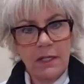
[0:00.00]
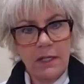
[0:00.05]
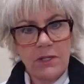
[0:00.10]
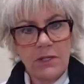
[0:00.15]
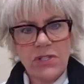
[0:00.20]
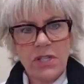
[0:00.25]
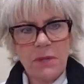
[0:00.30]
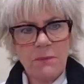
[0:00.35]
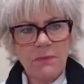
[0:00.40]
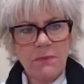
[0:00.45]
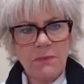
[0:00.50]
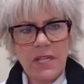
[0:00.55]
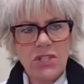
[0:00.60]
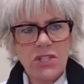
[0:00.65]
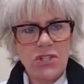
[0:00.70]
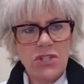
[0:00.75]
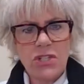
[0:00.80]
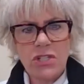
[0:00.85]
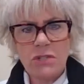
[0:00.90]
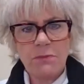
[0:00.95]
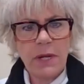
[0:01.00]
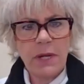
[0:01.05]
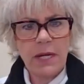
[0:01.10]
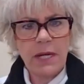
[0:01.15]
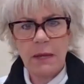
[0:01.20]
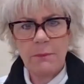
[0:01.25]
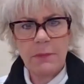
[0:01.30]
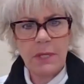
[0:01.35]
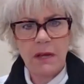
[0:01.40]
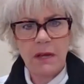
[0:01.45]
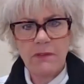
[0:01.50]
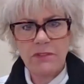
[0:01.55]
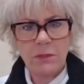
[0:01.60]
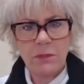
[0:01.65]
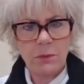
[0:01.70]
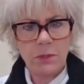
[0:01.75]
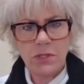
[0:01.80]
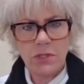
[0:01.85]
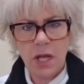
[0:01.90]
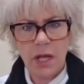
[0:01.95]
There's some things you just might not be
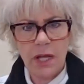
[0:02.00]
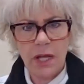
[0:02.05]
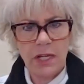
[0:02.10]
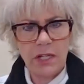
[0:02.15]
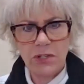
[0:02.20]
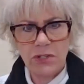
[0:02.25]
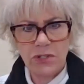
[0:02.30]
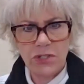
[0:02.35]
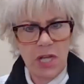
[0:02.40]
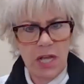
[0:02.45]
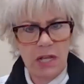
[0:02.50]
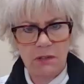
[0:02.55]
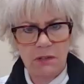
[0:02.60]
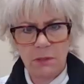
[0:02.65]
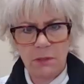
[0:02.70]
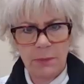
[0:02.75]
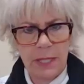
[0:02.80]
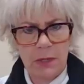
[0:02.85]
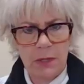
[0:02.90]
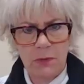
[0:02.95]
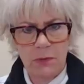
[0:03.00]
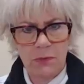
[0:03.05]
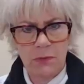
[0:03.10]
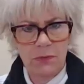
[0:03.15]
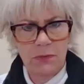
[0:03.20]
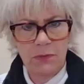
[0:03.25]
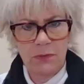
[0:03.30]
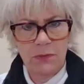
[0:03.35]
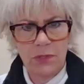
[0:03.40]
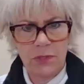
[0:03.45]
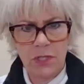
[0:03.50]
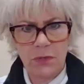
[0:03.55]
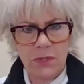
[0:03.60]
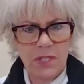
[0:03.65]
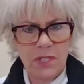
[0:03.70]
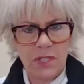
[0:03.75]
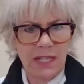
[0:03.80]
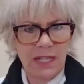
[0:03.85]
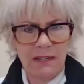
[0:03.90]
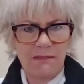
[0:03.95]
comfortable talking to your child about.
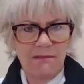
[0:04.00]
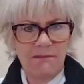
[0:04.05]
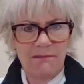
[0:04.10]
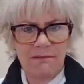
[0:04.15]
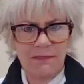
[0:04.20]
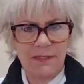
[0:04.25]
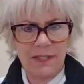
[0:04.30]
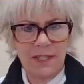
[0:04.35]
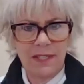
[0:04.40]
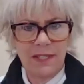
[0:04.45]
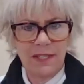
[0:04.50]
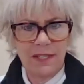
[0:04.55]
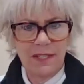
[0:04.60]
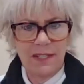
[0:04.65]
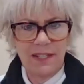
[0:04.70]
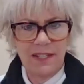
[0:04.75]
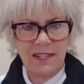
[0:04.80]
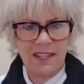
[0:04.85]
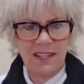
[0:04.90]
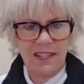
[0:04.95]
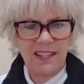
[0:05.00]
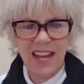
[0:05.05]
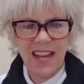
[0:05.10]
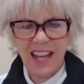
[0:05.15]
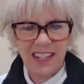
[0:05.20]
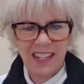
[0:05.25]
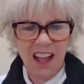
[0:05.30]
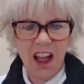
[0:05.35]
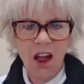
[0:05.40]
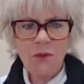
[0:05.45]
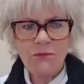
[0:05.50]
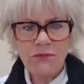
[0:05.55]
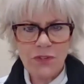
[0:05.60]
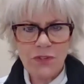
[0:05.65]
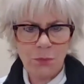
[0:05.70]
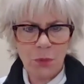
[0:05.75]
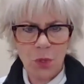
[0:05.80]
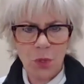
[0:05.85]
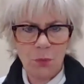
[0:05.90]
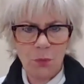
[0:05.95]
It's like not
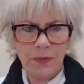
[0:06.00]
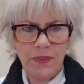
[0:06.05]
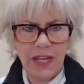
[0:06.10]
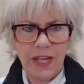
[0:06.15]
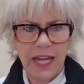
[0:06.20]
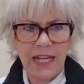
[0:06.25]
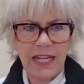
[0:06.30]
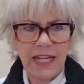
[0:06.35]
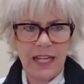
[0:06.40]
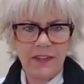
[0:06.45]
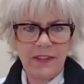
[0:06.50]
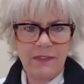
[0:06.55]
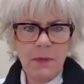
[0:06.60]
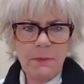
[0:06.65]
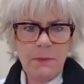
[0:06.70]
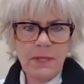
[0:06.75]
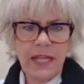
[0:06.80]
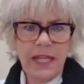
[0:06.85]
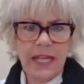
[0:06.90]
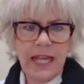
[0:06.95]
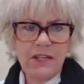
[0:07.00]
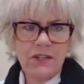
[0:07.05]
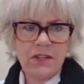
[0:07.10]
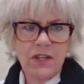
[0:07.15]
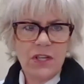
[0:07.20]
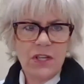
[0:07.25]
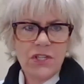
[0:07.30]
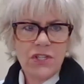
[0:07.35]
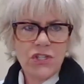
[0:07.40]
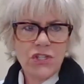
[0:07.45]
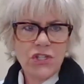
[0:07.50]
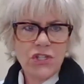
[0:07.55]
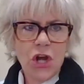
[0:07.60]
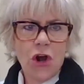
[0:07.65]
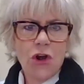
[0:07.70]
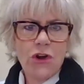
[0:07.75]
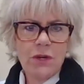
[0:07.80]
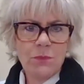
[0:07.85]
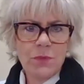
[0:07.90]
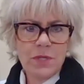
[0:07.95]
comfortable, but maybe they get
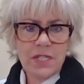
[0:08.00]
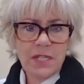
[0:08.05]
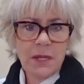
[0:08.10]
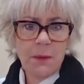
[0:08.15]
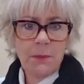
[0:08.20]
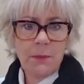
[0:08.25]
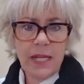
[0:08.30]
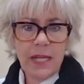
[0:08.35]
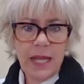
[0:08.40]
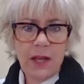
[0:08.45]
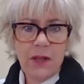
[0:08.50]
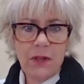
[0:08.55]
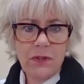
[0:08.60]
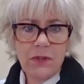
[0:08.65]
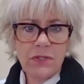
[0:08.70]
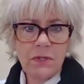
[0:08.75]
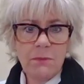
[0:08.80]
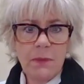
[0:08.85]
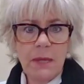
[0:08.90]
started with somebody else.